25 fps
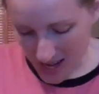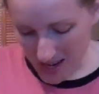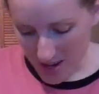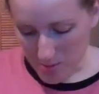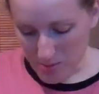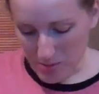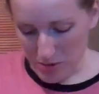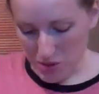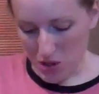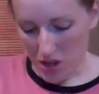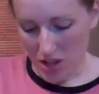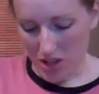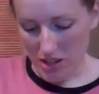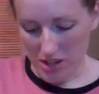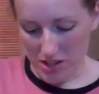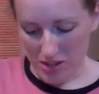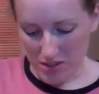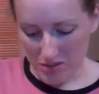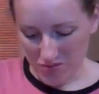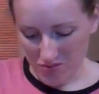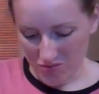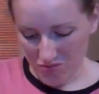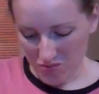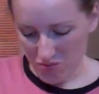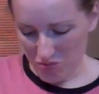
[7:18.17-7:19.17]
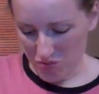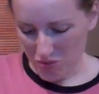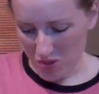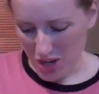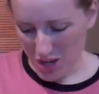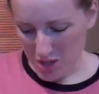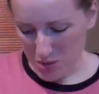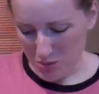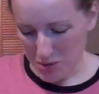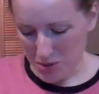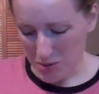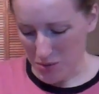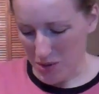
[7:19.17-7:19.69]
I'd almost call it a
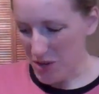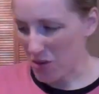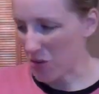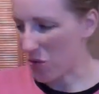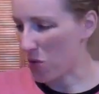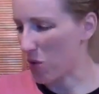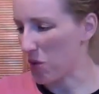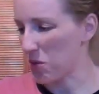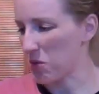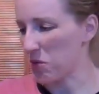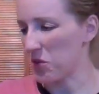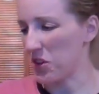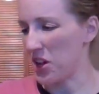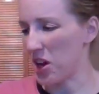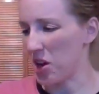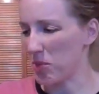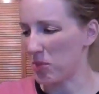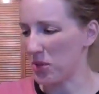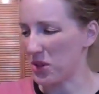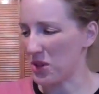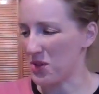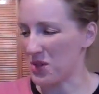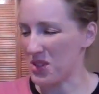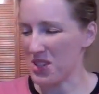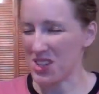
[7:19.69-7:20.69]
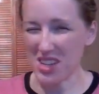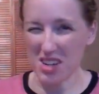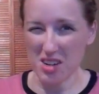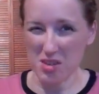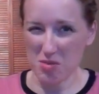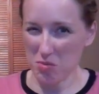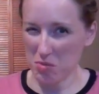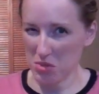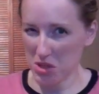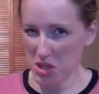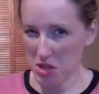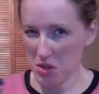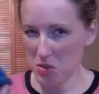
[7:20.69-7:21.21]
cross between cornflower blue and
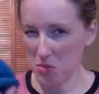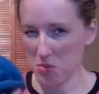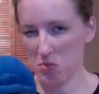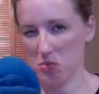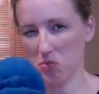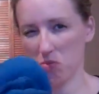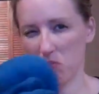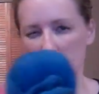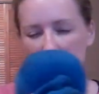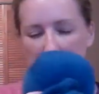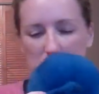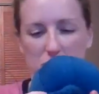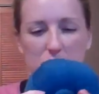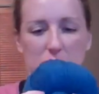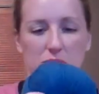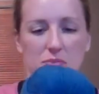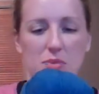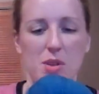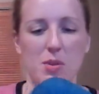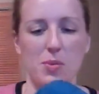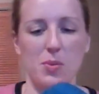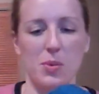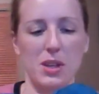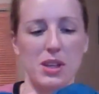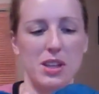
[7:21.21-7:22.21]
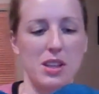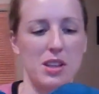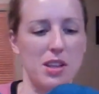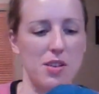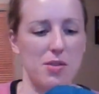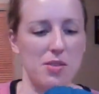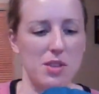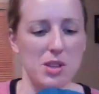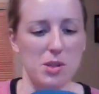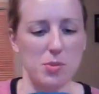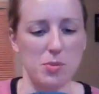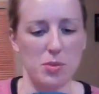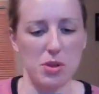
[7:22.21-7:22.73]
denim blue. I really
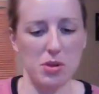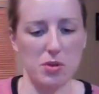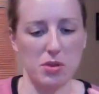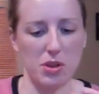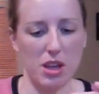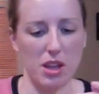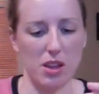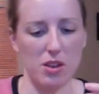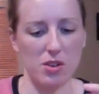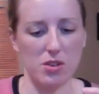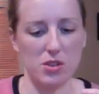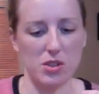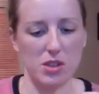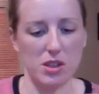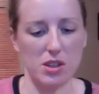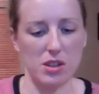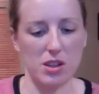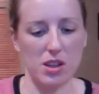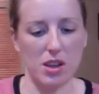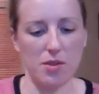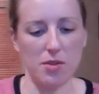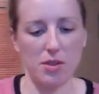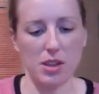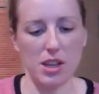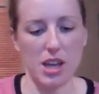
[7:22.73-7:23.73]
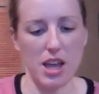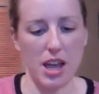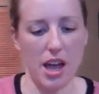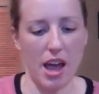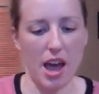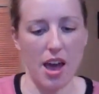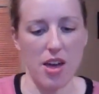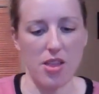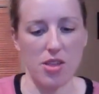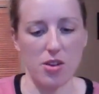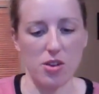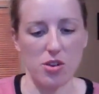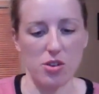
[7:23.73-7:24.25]
love this blue color. It's a lovely
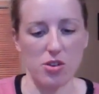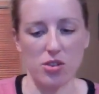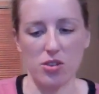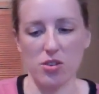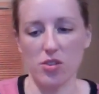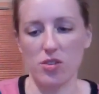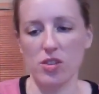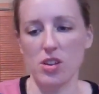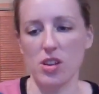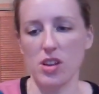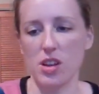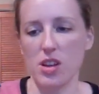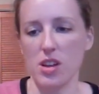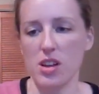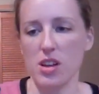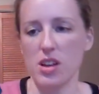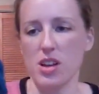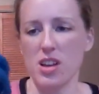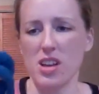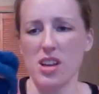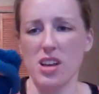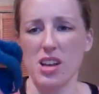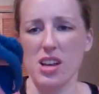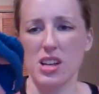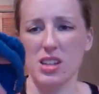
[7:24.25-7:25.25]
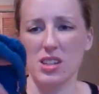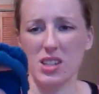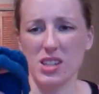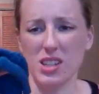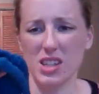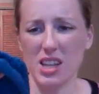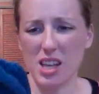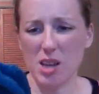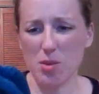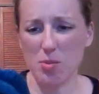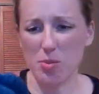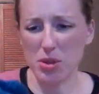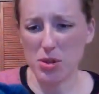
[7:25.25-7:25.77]
heathered.
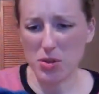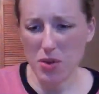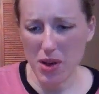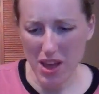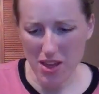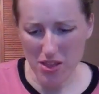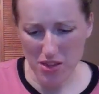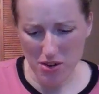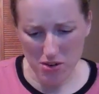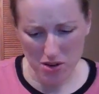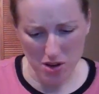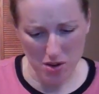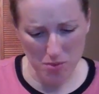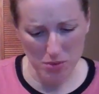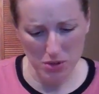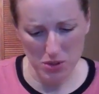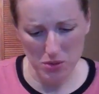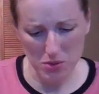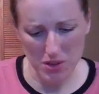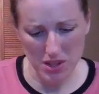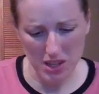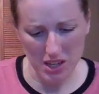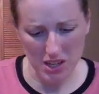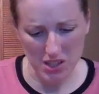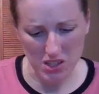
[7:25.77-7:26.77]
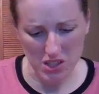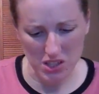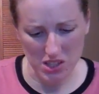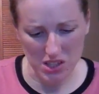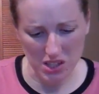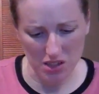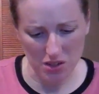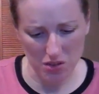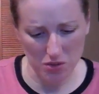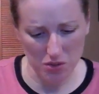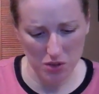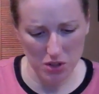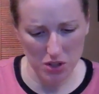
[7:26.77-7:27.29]
It's like a blue heathered almost with like a
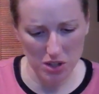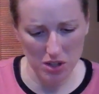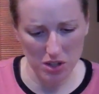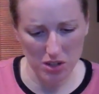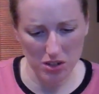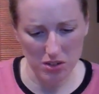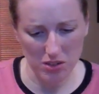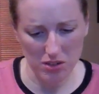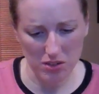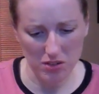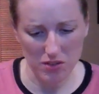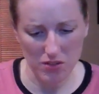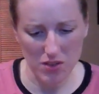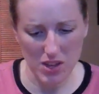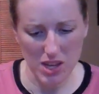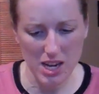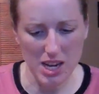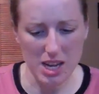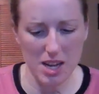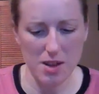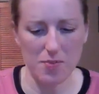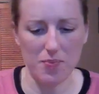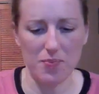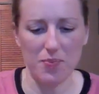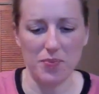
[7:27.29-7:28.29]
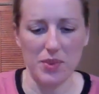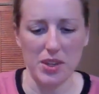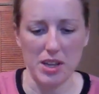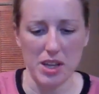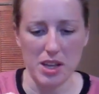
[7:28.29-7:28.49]
silver in it.